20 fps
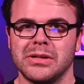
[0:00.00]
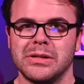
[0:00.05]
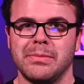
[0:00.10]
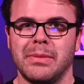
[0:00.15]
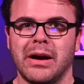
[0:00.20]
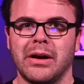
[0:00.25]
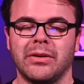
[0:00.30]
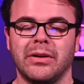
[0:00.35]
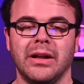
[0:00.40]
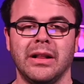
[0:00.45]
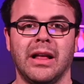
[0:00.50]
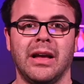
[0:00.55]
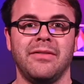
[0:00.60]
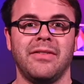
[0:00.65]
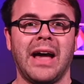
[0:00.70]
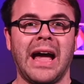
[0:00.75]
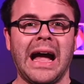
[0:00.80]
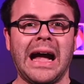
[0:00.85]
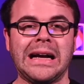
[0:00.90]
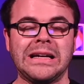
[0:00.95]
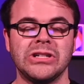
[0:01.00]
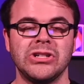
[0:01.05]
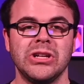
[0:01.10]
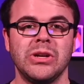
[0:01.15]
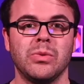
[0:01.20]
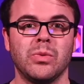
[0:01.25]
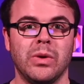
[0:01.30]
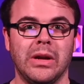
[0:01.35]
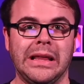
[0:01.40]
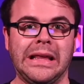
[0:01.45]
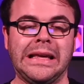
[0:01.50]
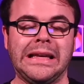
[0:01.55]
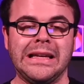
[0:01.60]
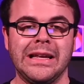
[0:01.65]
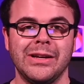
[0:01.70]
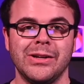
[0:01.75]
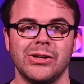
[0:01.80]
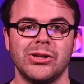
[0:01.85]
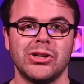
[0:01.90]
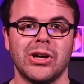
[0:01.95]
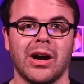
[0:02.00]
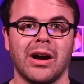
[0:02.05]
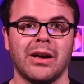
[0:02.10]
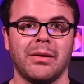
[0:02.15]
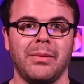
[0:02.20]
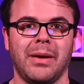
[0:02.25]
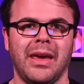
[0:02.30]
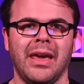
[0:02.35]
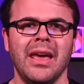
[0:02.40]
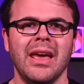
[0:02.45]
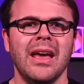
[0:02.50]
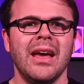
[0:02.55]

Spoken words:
of battery life, actually really did shock me.